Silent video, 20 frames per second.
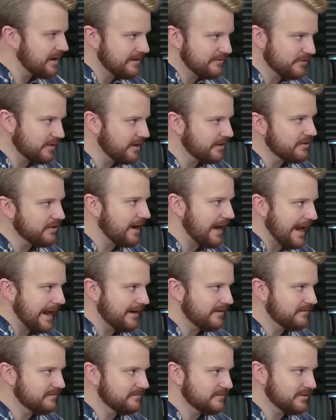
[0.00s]
every other
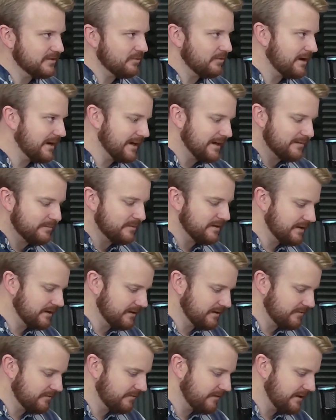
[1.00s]
hat, so why not
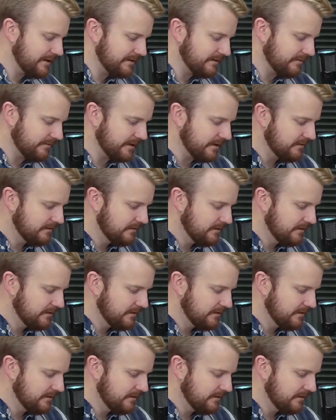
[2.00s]
be the face of it?